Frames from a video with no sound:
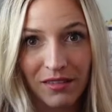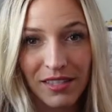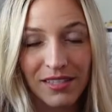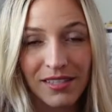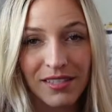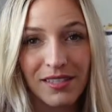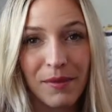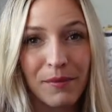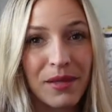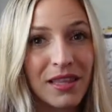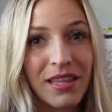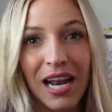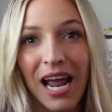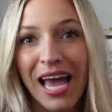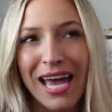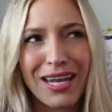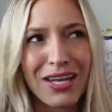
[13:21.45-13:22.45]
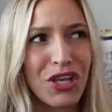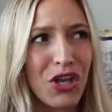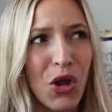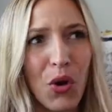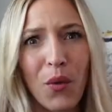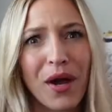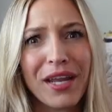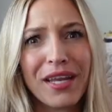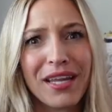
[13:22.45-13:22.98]
This is something that I had
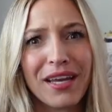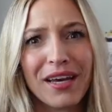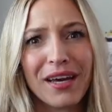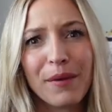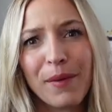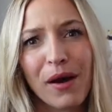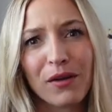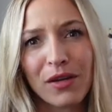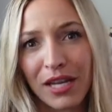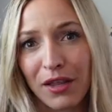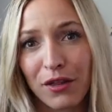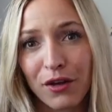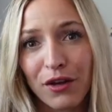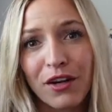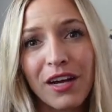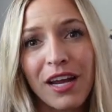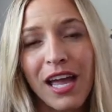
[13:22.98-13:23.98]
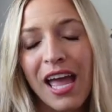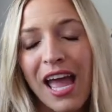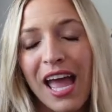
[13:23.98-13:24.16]
no idea about either.